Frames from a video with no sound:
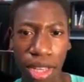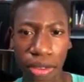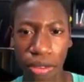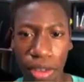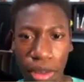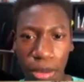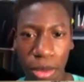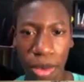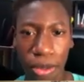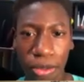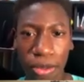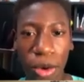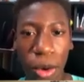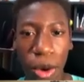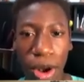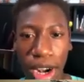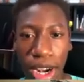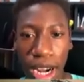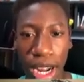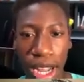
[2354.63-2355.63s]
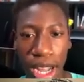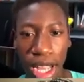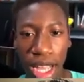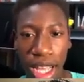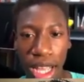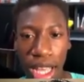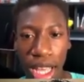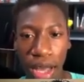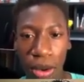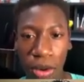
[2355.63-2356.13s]
said that he was different
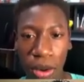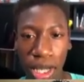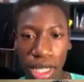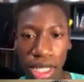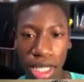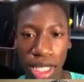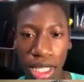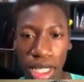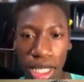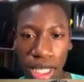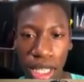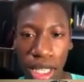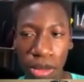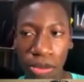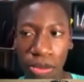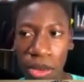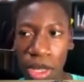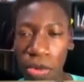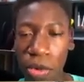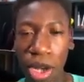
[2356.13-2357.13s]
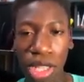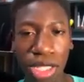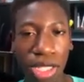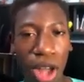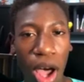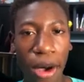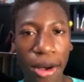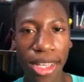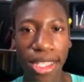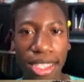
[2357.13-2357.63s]
before. Yeah, it
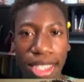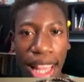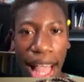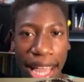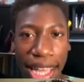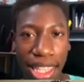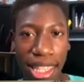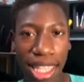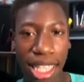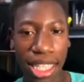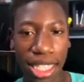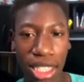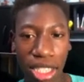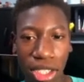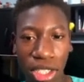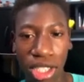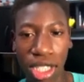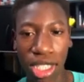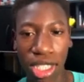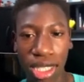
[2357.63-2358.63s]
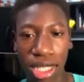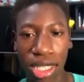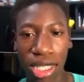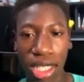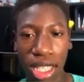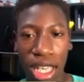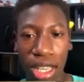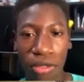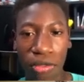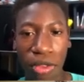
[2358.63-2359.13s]
wasn't he wasn't always like
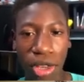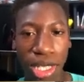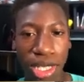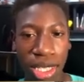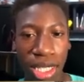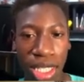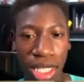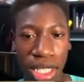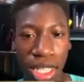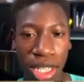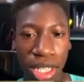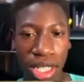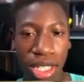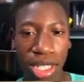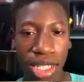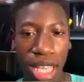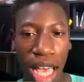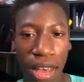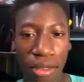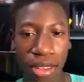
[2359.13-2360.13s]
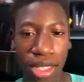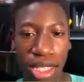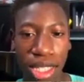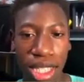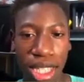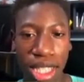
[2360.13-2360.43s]
this. It's just in recent